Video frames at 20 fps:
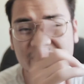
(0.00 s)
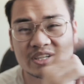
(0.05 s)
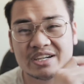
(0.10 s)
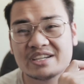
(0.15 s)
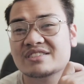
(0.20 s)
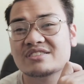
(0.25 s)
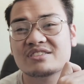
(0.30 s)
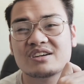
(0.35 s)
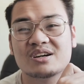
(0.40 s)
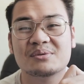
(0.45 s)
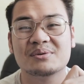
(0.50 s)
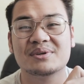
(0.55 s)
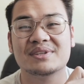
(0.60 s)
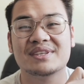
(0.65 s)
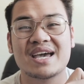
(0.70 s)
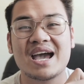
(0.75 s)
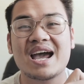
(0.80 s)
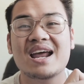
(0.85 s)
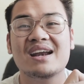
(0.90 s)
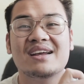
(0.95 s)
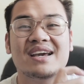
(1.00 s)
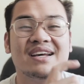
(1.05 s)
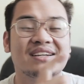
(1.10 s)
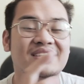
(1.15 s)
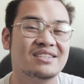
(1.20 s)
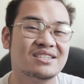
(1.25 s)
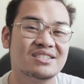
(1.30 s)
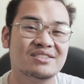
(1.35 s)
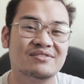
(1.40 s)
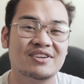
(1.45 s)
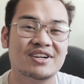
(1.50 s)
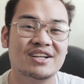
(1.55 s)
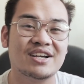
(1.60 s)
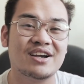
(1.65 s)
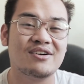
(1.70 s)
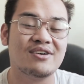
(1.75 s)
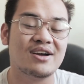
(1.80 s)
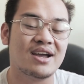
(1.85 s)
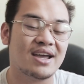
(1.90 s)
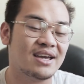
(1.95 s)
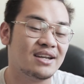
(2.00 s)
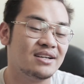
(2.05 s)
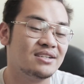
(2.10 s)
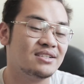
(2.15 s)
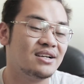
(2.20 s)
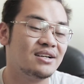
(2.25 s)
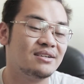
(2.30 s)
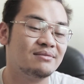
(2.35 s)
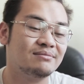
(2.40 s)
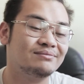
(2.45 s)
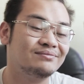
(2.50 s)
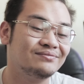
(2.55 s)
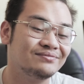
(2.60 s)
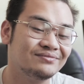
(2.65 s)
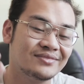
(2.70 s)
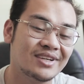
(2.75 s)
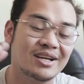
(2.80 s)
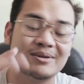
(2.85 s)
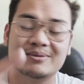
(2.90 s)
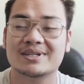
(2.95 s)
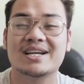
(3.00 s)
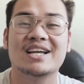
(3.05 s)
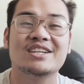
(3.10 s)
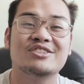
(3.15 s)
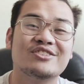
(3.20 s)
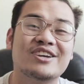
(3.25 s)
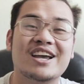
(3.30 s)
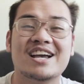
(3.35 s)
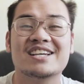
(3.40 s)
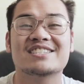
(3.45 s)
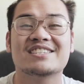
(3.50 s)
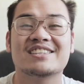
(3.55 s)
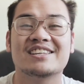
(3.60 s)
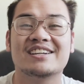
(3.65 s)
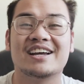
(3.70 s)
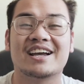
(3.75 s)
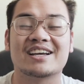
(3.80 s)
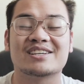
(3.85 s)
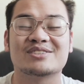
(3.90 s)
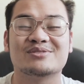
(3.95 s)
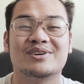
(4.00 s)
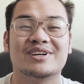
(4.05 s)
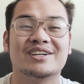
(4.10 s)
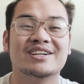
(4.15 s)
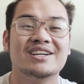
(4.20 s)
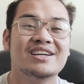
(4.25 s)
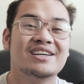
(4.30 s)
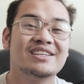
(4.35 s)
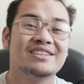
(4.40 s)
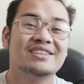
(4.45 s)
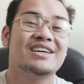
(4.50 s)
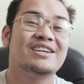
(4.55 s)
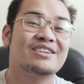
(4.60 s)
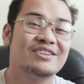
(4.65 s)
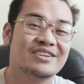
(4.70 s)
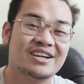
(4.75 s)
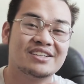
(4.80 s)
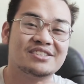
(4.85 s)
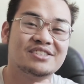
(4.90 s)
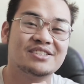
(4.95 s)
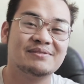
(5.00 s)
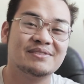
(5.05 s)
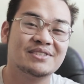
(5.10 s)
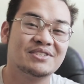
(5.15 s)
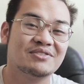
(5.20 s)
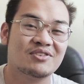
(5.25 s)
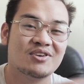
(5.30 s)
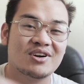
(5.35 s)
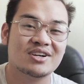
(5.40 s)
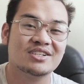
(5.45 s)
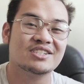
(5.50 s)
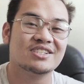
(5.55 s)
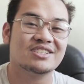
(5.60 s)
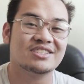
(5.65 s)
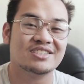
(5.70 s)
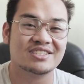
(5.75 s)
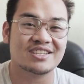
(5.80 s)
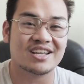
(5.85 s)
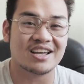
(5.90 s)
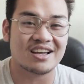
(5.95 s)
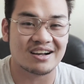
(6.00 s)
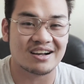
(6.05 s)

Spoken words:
gonna get started with that, edit this video, and I will catch you guys in the next one. Thank you guys so much for watching and stay